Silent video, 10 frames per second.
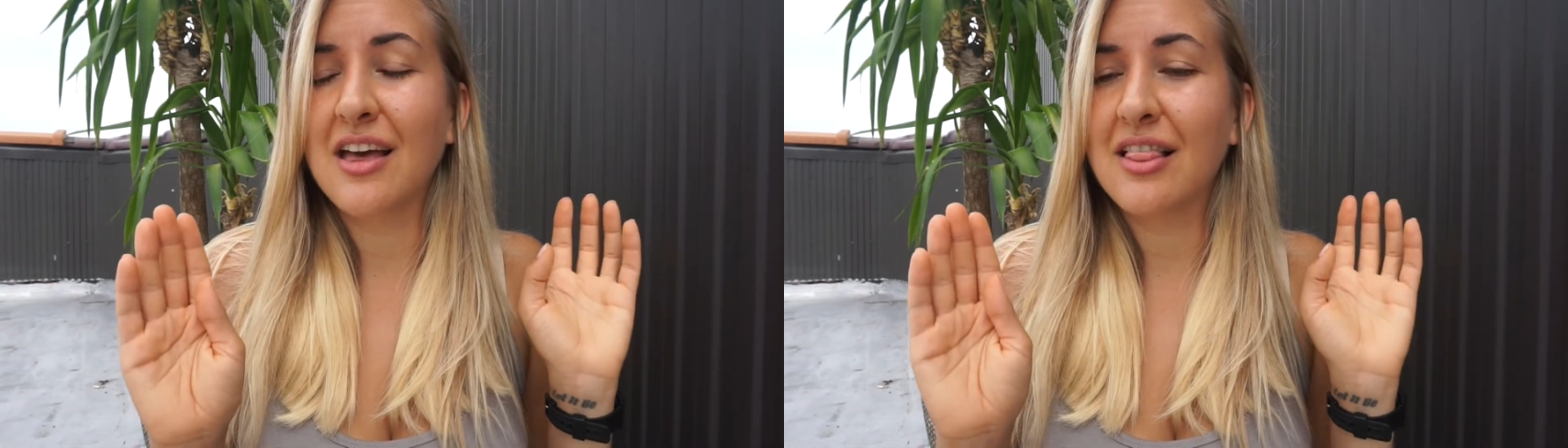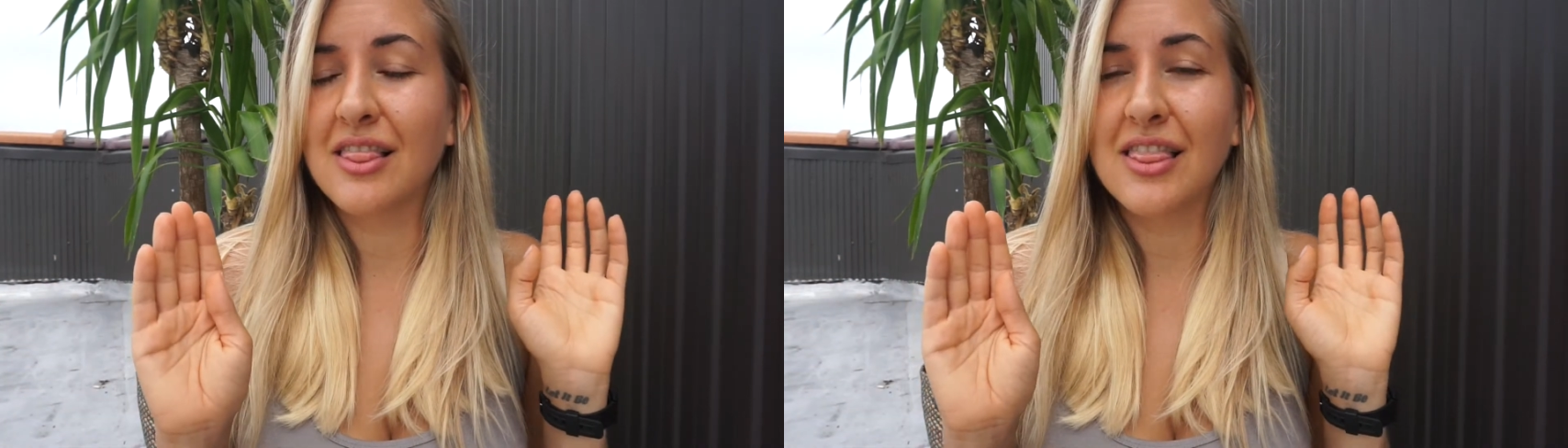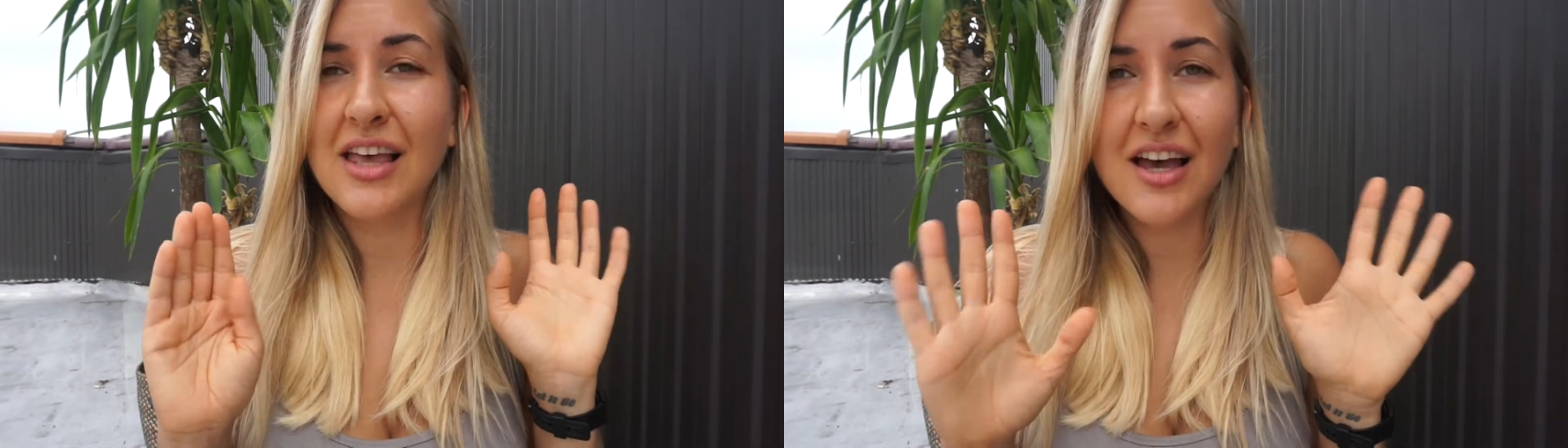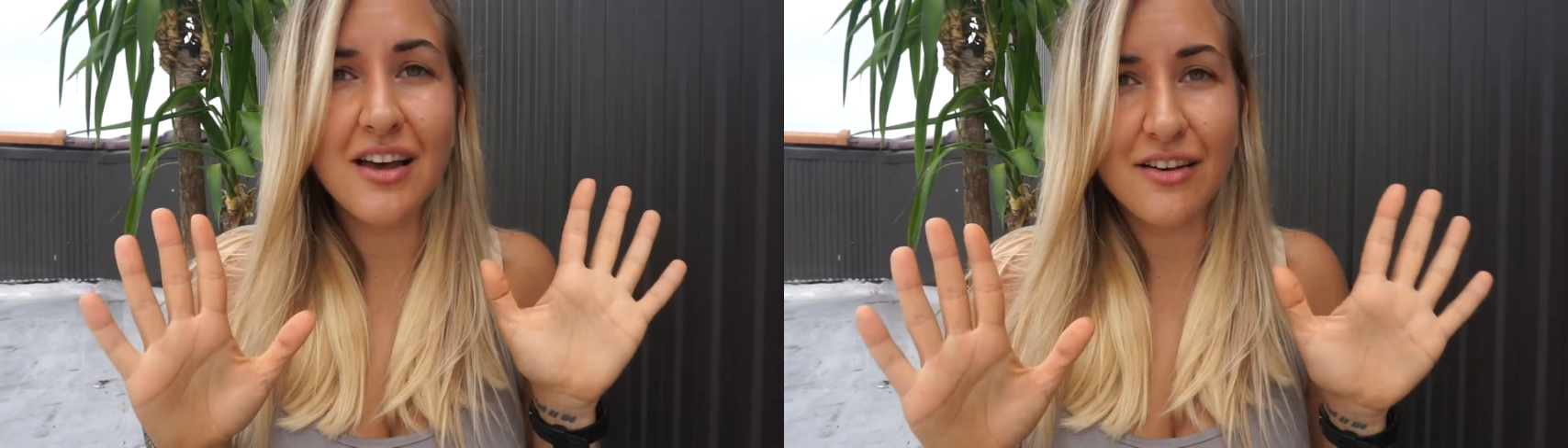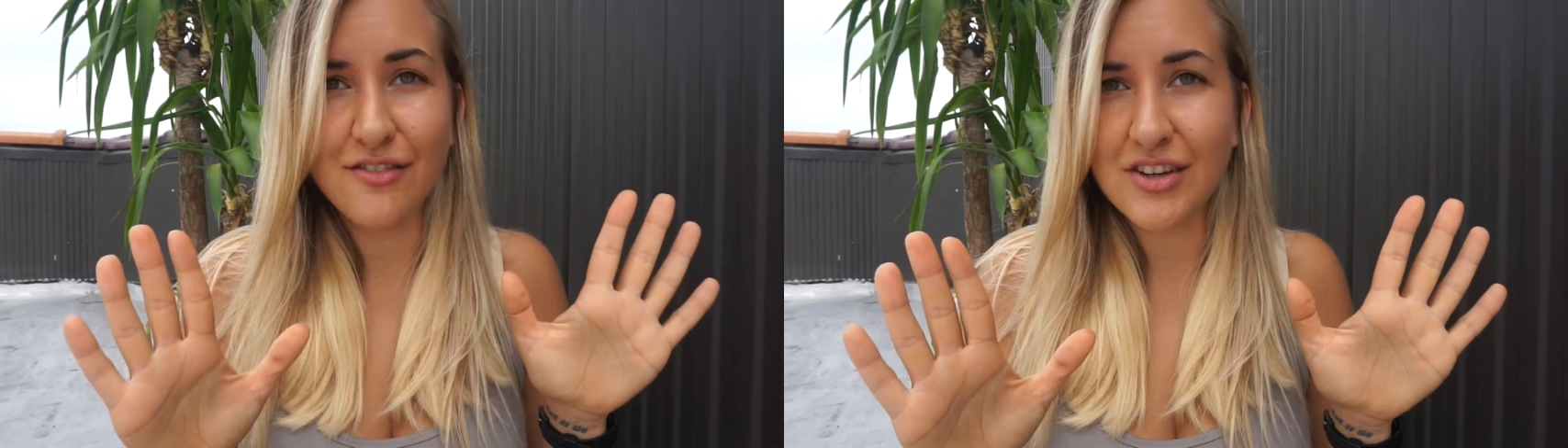
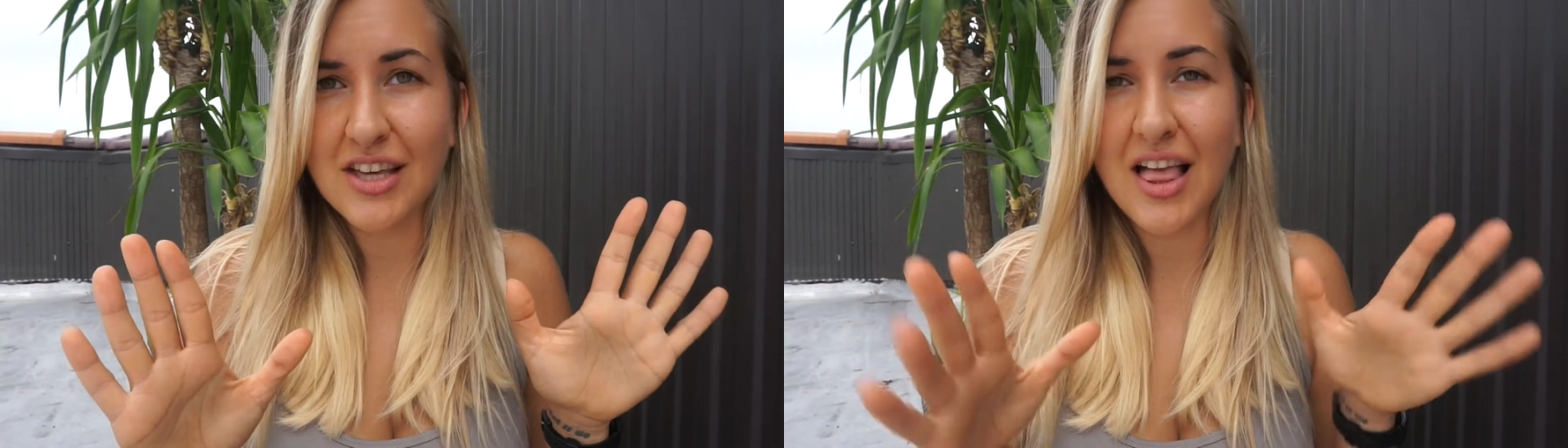love